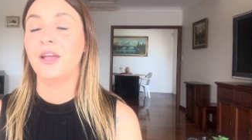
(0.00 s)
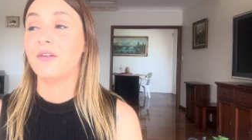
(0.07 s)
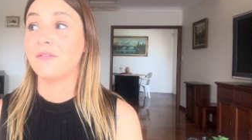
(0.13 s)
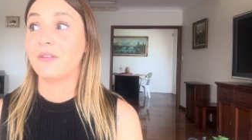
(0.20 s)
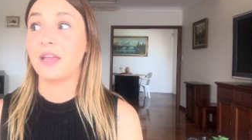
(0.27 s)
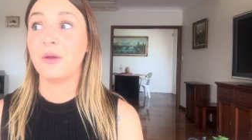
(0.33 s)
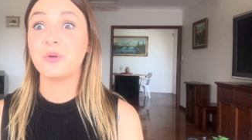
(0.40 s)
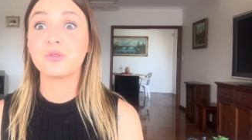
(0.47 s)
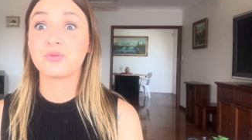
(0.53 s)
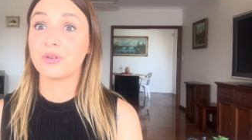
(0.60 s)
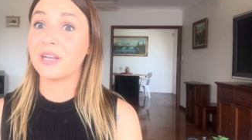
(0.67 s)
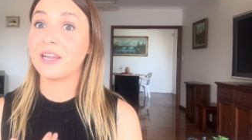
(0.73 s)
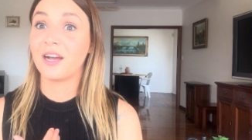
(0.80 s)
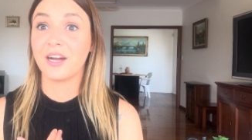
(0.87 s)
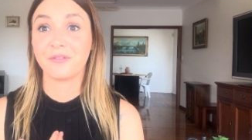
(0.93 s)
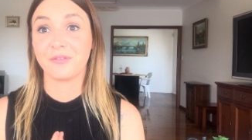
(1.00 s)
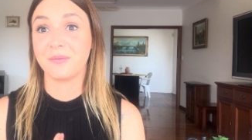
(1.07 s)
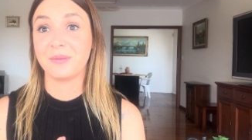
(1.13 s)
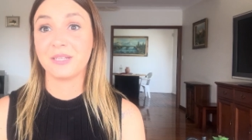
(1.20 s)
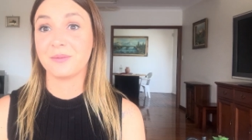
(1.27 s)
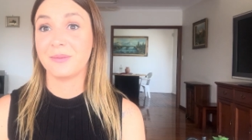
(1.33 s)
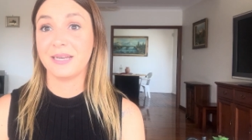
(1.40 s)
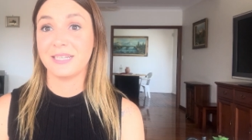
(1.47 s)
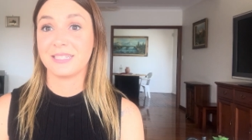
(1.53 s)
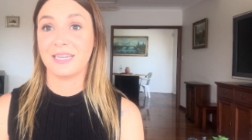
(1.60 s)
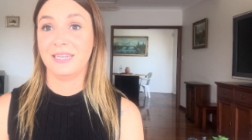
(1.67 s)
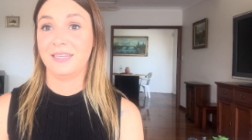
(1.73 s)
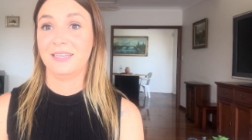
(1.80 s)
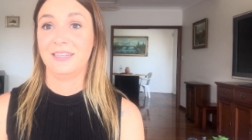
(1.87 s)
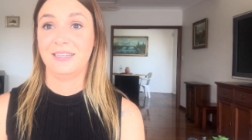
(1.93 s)
it was really hard for me to
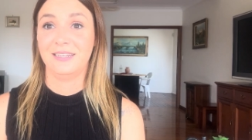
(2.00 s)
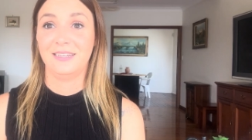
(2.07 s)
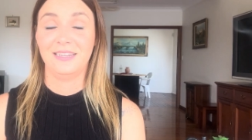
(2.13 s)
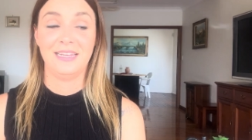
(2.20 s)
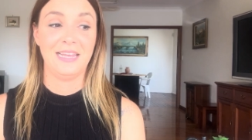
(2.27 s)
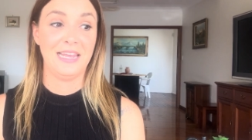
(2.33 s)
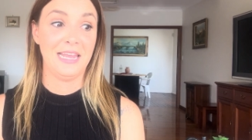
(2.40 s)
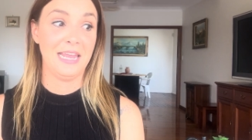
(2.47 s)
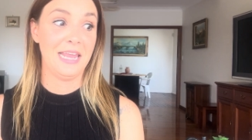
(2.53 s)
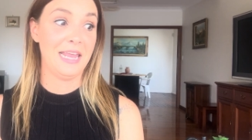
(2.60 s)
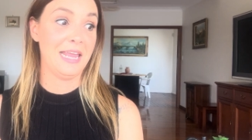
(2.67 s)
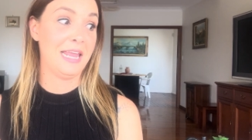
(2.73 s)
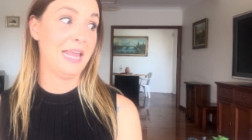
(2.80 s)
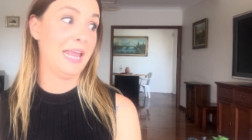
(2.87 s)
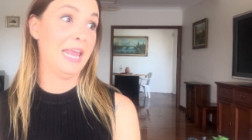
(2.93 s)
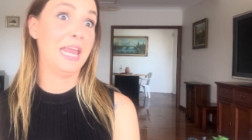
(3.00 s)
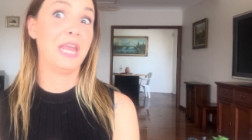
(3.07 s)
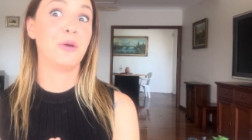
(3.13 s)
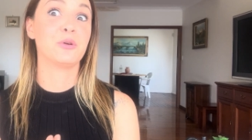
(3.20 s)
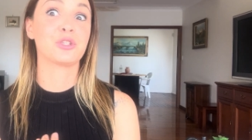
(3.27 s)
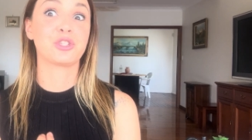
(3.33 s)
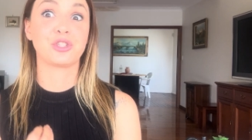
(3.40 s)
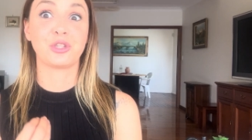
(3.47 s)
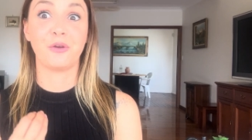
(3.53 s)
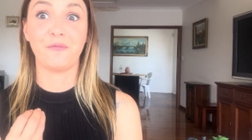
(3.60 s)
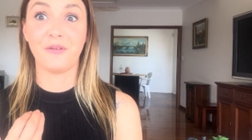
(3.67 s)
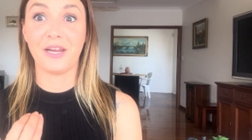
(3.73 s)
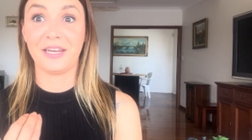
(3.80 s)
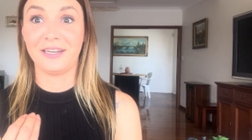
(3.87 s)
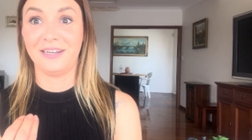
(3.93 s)
meditate. It was so
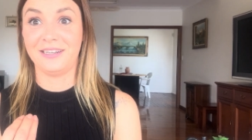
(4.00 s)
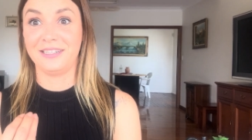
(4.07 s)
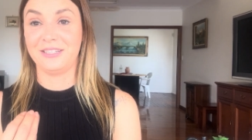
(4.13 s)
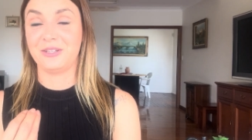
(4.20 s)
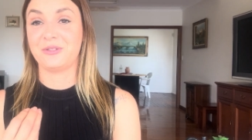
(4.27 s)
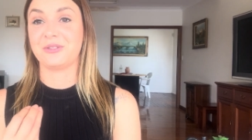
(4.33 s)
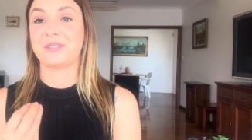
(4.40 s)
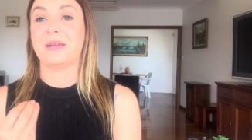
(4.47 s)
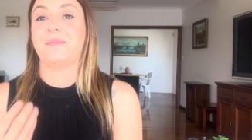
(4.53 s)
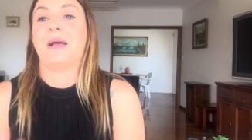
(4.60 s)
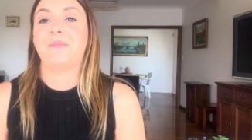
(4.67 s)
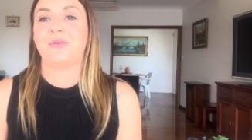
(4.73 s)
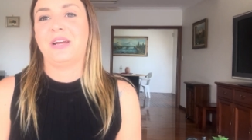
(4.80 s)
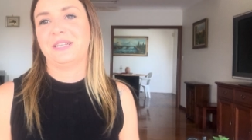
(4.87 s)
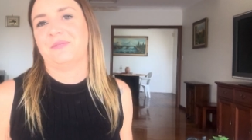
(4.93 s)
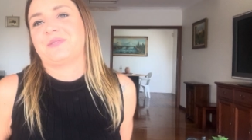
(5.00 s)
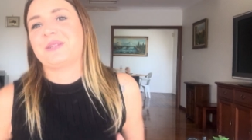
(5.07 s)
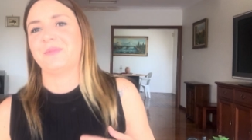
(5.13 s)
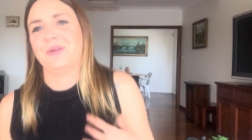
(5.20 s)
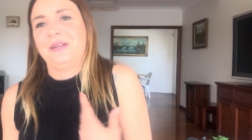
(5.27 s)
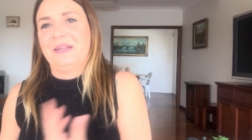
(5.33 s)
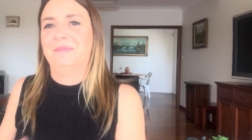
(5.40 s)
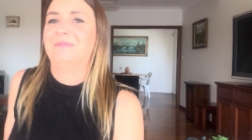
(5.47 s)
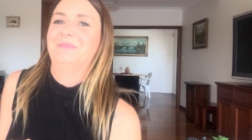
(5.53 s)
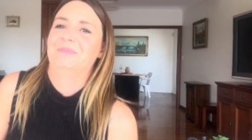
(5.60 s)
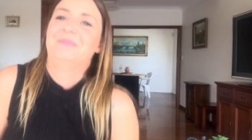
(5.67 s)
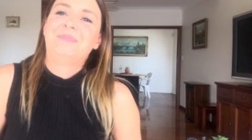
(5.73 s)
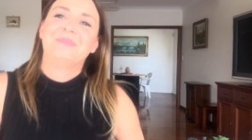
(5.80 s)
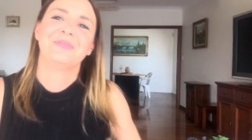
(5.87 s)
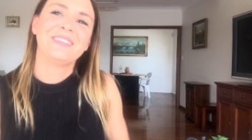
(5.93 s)
fucking hard because my brain
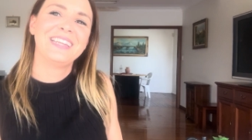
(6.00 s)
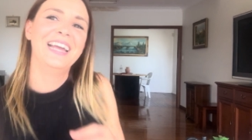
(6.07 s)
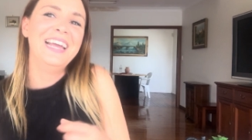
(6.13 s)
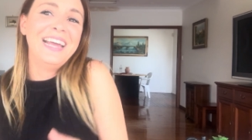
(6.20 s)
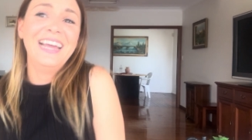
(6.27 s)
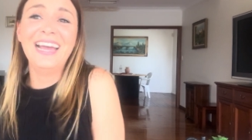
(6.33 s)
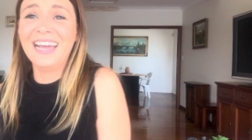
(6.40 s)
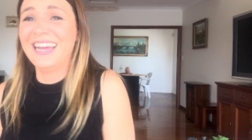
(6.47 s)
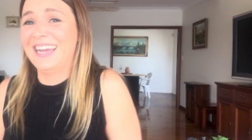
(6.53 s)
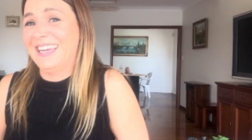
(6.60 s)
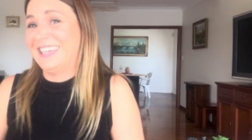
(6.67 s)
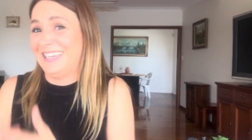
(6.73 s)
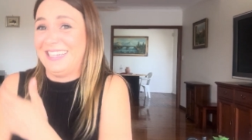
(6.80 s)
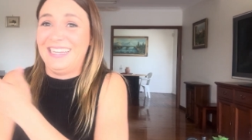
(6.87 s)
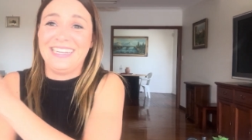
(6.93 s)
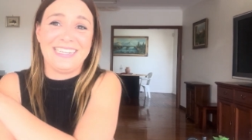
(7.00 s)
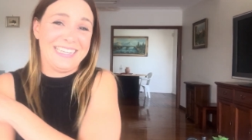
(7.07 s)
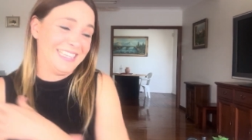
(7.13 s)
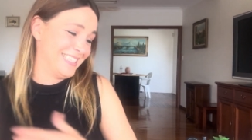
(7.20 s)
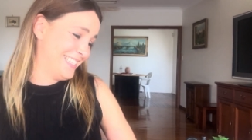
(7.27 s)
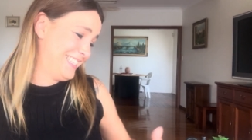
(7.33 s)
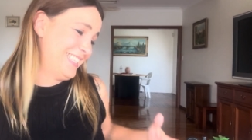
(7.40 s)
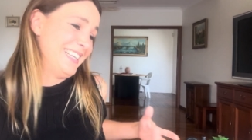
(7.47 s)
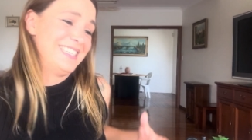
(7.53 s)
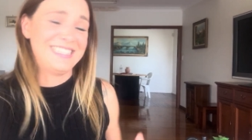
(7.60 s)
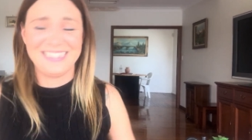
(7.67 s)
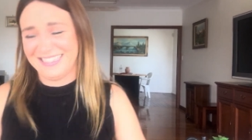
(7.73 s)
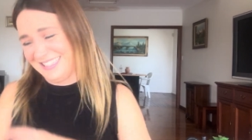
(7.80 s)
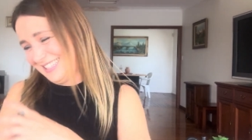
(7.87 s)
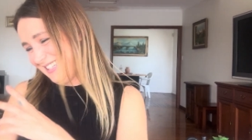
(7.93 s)
is I can't stay
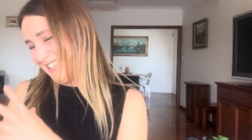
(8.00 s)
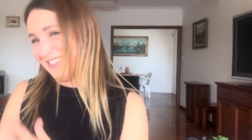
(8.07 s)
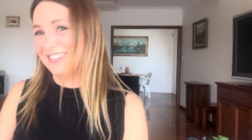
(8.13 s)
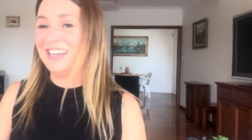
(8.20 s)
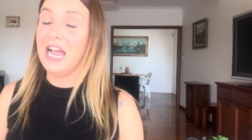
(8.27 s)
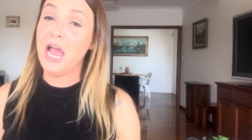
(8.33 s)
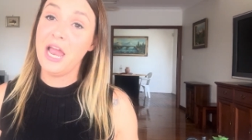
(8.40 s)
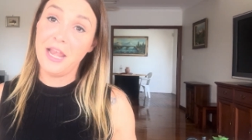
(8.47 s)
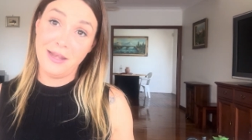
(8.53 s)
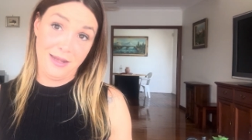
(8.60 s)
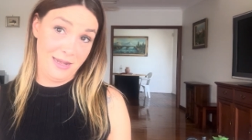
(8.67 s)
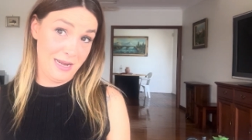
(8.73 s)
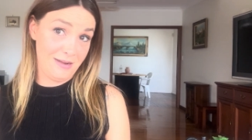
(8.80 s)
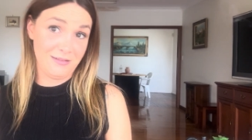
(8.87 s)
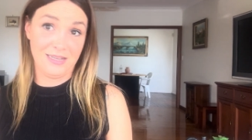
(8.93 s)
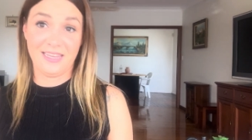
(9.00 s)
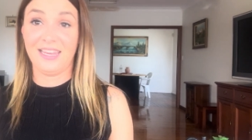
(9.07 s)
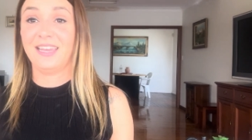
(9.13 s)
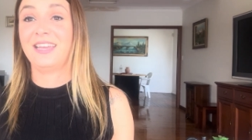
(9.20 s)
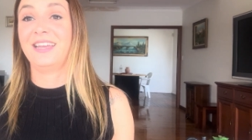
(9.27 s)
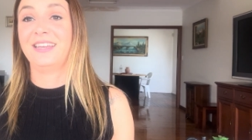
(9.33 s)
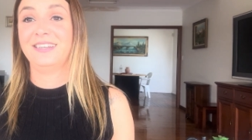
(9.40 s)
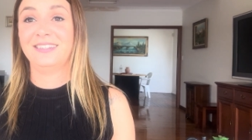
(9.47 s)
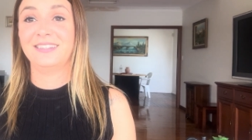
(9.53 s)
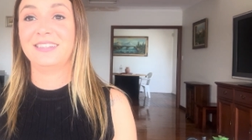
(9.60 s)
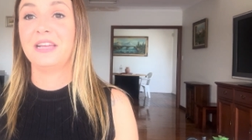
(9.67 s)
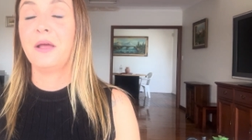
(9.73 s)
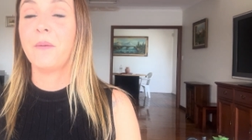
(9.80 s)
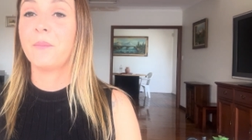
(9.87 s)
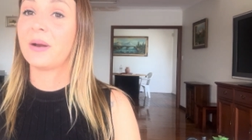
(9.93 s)
still. Now I can,
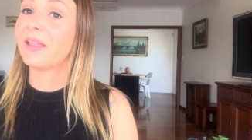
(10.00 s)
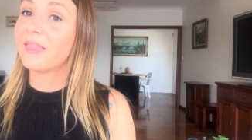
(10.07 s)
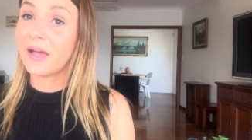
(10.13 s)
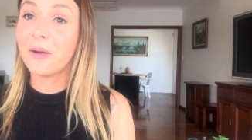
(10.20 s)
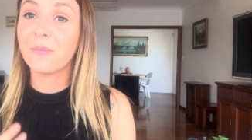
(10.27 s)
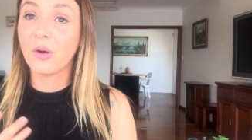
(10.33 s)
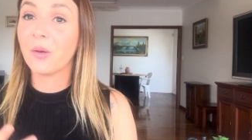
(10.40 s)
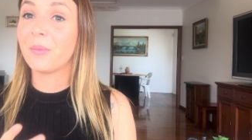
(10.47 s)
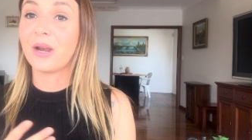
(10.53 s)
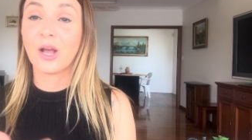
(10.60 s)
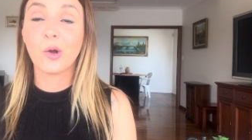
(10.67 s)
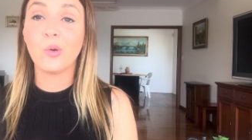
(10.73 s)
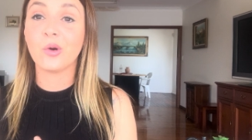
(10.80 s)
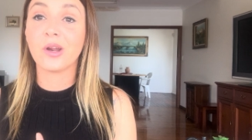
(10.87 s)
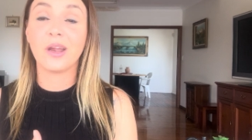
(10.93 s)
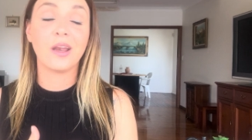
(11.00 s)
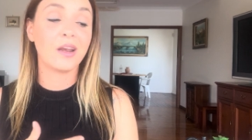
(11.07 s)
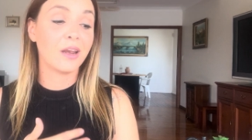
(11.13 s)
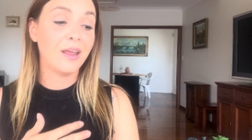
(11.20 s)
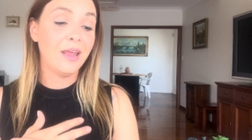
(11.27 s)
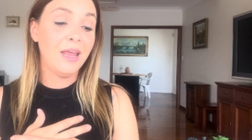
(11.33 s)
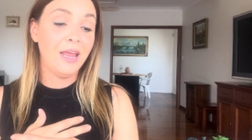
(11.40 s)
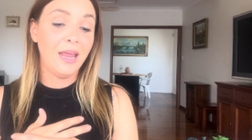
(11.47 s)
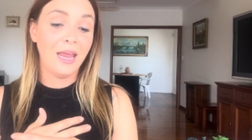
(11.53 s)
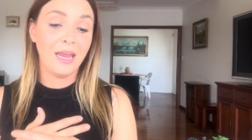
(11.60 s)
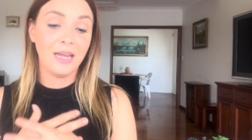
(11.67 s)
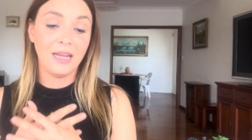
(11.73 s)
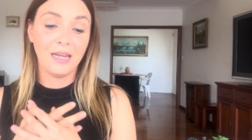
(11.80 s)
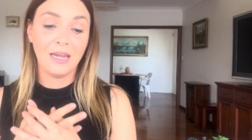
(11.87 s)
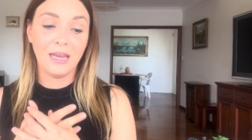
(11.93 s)
but in that moment I couldn't.
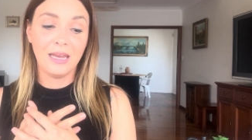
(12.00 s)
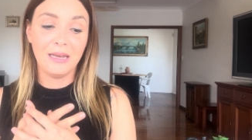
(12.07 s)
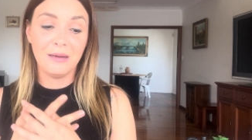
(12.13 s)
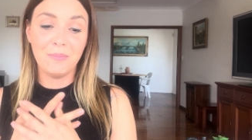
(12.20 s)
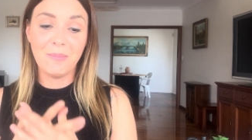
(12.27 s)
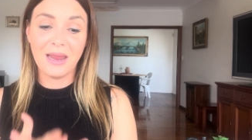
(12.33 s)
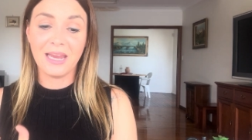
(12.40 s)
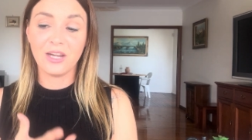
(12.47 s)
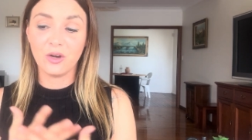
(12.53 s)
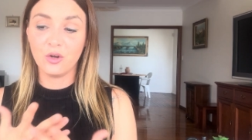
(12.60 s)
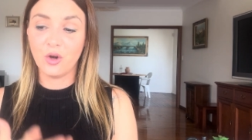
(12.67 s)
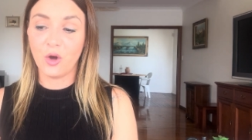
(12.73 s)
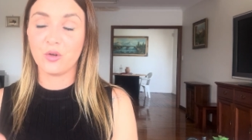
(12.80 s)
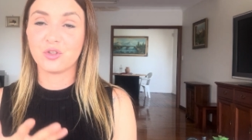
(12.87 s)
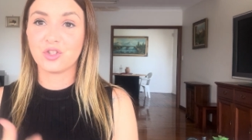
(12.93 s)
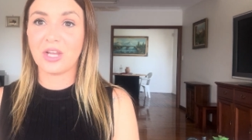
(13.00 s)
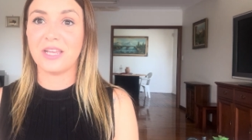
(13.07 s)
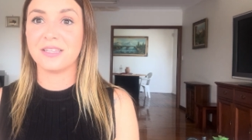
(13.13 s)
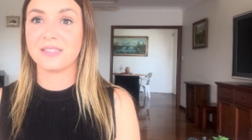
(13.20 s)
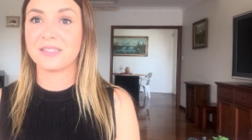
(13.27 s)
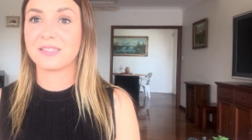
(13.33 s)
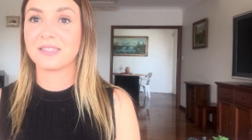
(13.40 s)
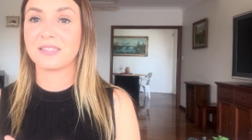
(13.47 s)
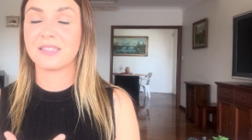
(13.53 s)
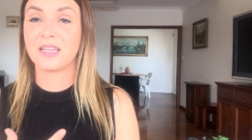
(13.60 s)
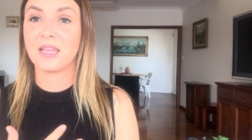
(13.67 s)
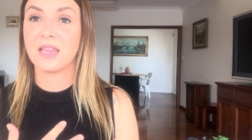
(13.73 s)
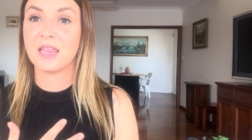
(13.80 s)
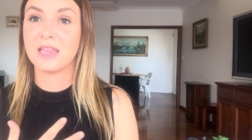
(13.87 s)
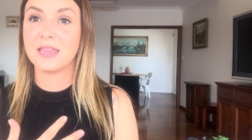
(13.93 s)
And it made no
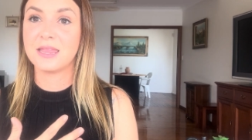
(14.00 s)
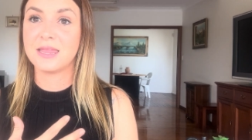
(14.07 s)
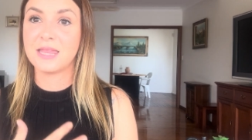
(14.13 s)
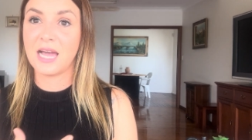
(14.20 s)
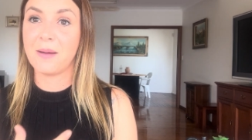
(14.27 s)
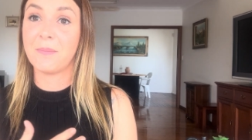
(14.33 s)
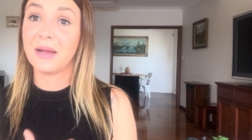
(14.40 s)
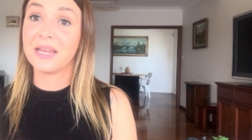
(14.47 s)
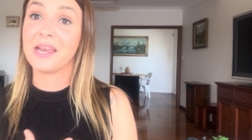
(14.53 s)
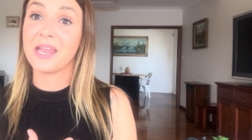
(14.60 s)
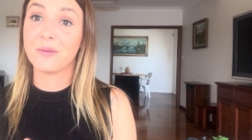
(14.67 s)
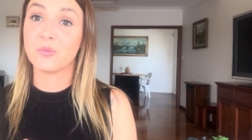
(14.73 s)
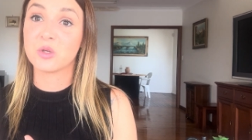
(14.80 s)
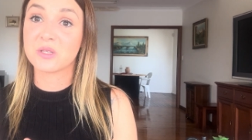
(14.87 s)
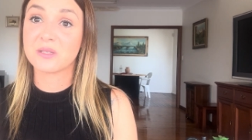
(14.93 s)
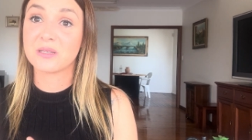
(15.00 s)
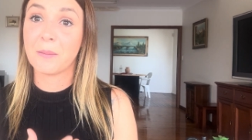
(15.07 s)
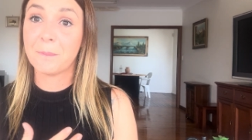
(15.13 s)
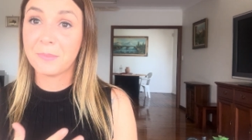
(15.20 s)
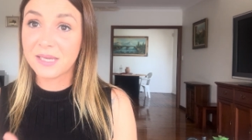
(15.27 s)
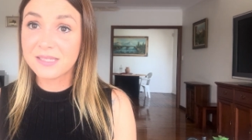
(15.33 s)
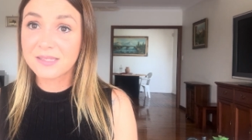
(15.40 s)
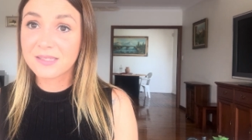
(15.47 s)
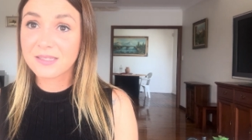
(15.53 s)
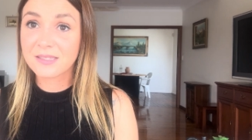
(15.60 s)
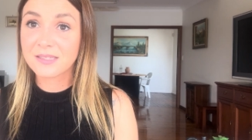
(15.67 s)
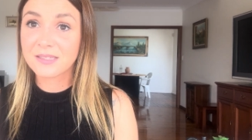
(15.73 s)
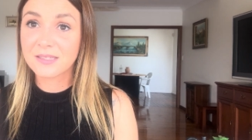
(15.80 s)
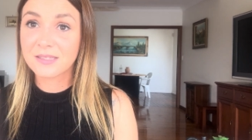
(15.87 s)
sense that my name was Peace.